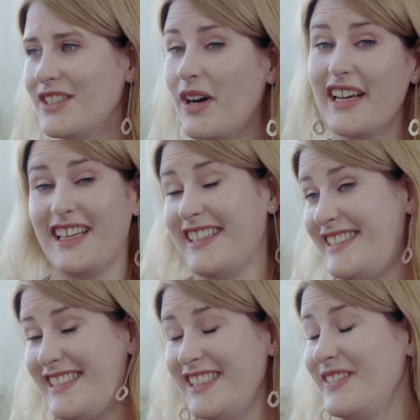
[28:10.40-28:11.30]
Well, I
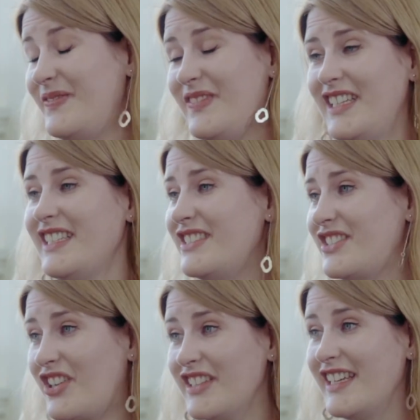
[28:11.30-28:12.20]
didn't finish
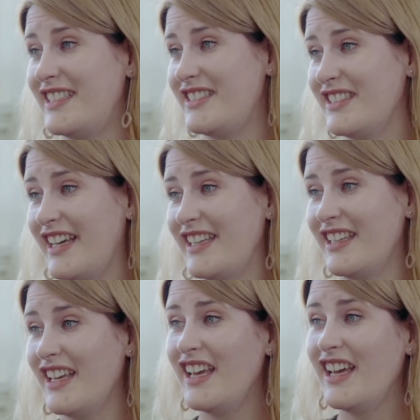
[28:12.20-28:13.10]
college.
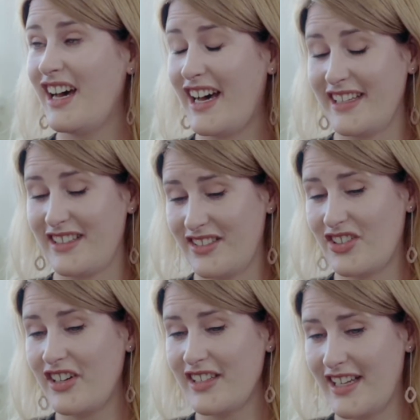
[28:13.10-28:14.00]
I
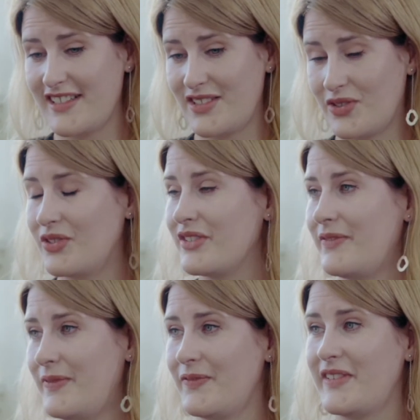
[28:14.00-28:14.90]
got a score of
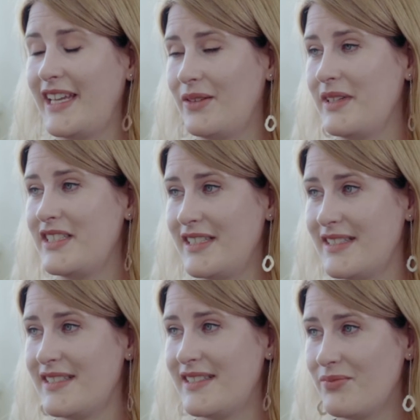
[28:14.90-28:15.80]
15, which
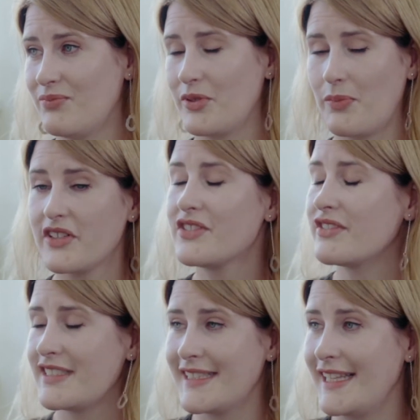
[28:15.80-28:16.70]
is
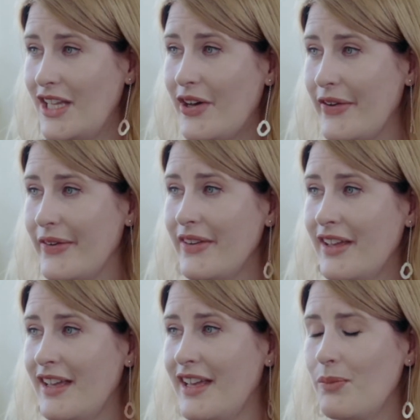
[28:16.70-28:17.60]
preposterously low,
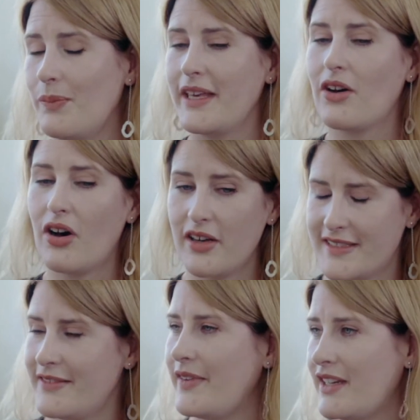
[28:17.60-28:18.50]
because
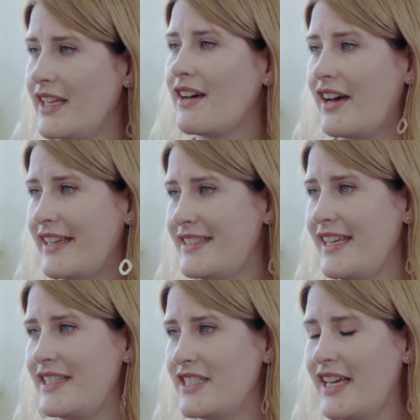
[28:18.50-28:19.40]
a very kind
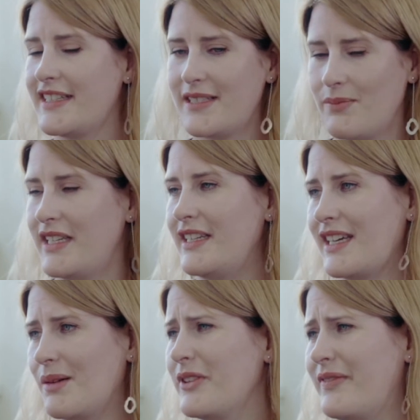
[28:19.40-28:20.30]
teacher had submitted a
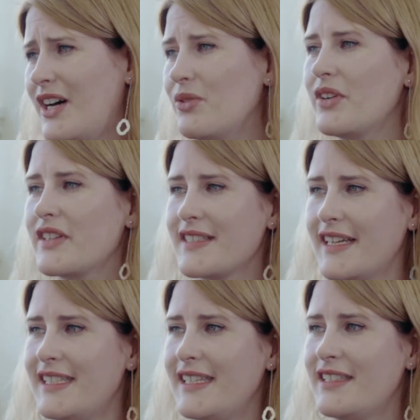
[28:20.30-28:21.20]
couple of artworks I
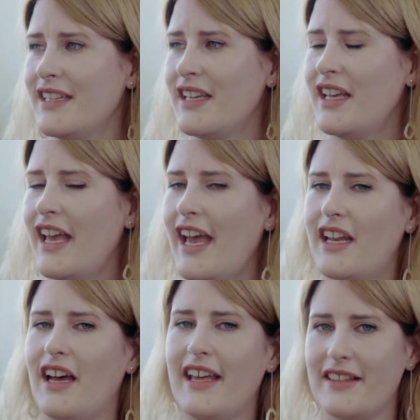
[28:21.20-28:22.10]
did. And
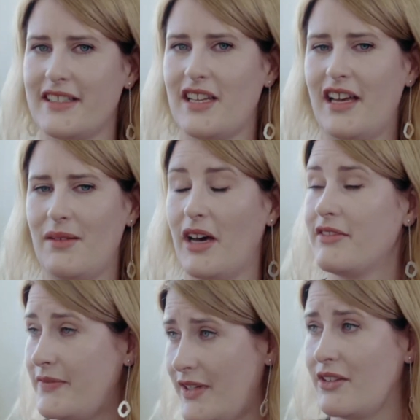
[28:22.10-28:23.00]
at the time, I
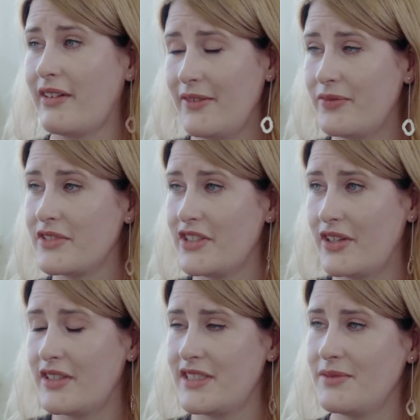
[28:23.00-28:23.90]
was very grateful to
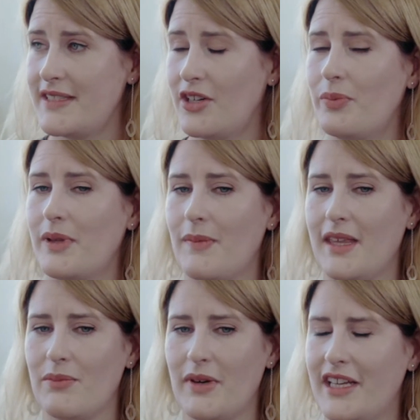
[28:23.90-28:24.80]
her. She was helping
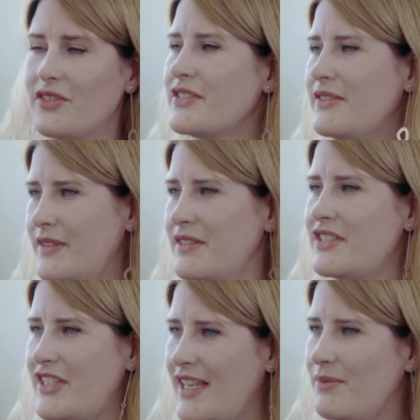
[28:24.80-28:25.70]
me, but I also felt
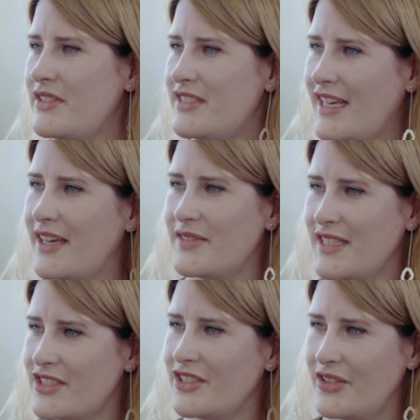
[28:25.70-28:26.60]
ashamed to have
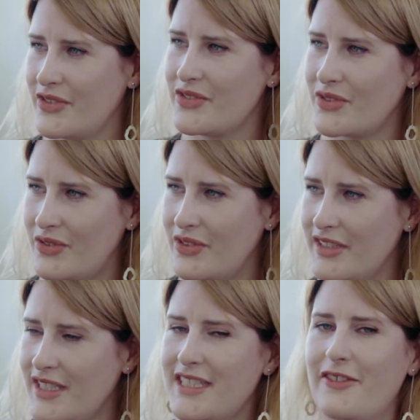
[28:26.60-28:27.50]
such a low score,
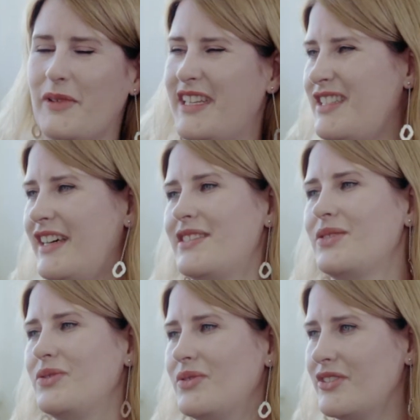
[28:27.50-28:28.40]
to have my entire
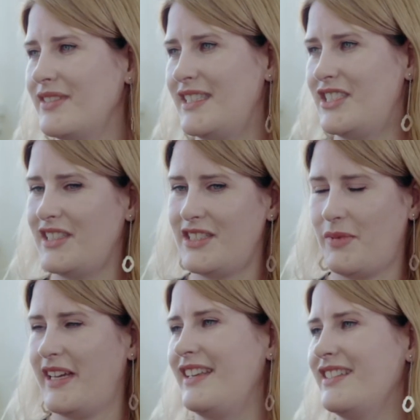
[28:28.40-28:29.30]
school career judged
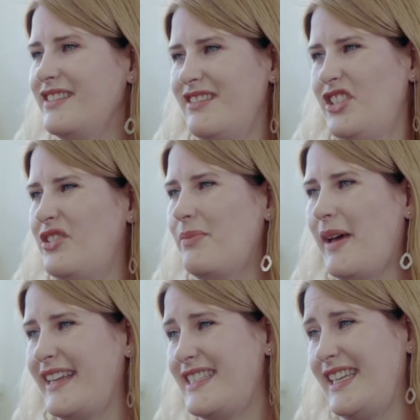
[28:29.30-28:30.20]
by, a
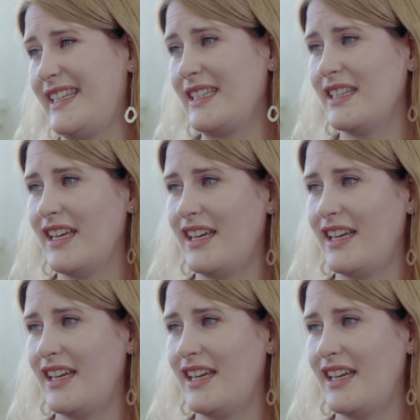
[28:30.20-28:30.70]
painting.